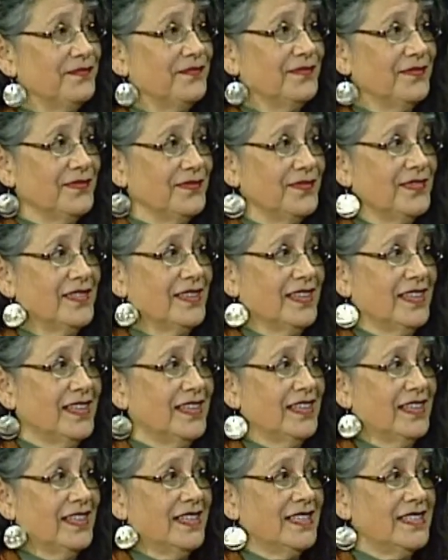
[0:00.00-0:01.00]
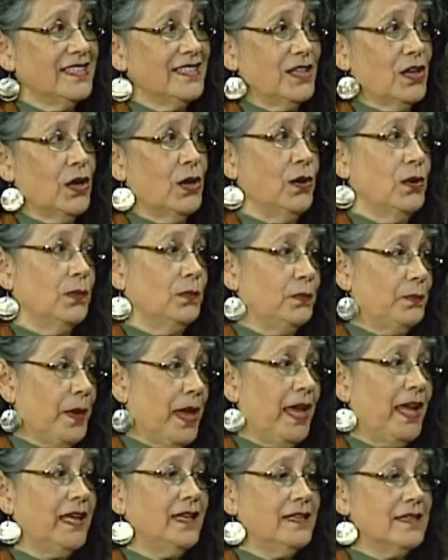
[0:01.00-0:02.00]
Okay, so pain. So and, mm-hmm.
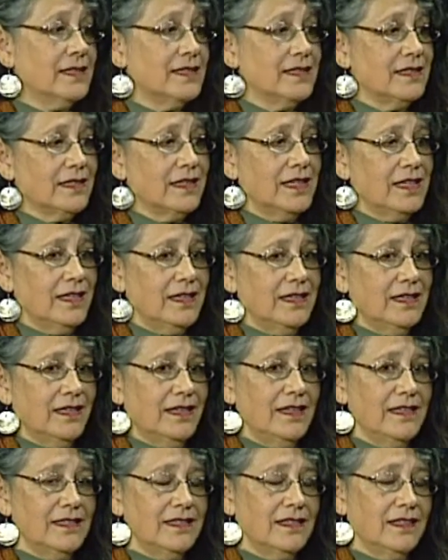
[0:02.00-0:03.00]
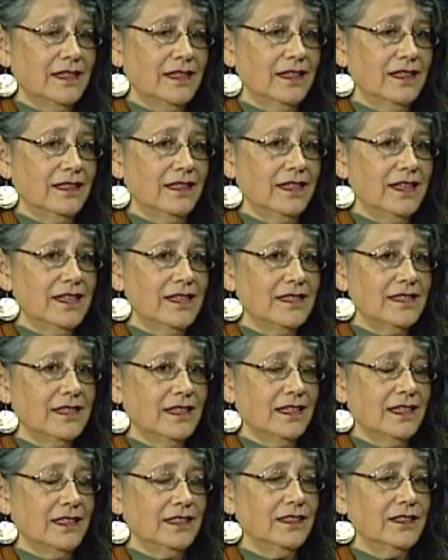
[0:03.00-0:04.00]
pain is a, uh, is a is
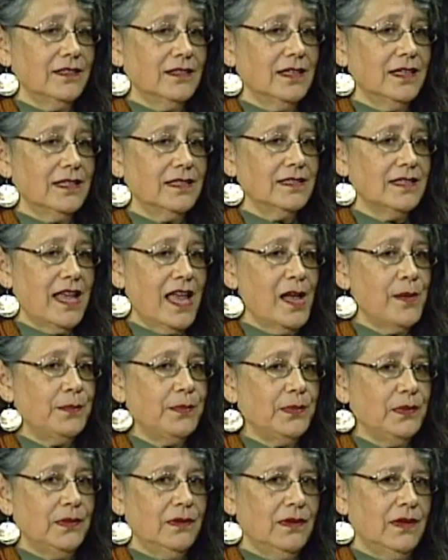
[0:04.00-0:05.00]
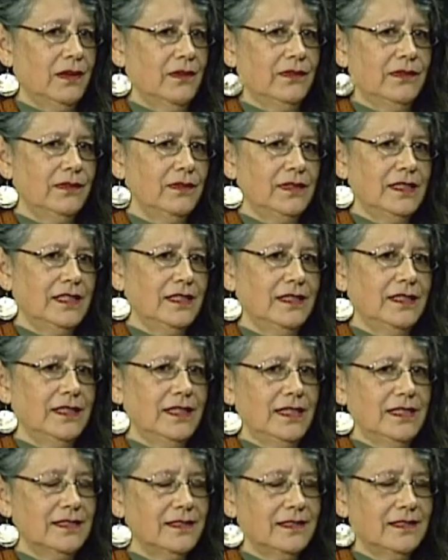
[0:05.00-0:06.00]
a good example of,
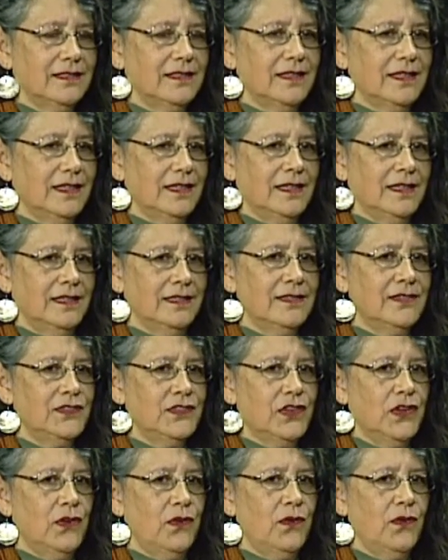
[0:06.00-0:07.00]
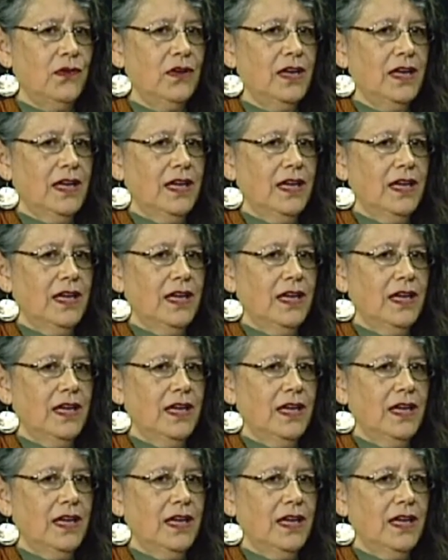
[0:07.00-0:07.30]
it, and so